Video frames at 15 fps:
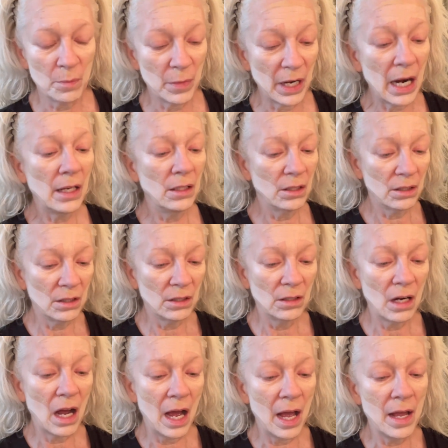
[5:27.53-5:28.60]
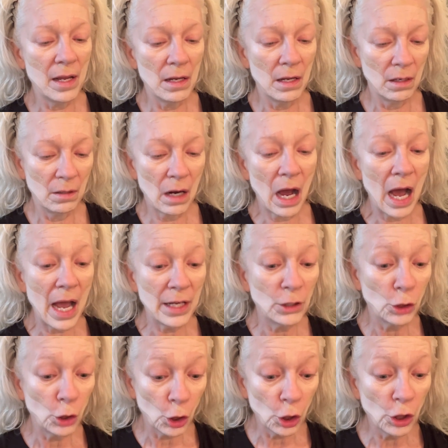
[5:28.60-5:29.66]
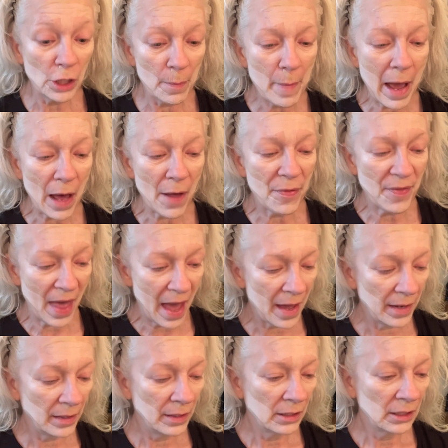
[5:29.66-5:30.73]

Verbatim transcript: but I learned I I learned about that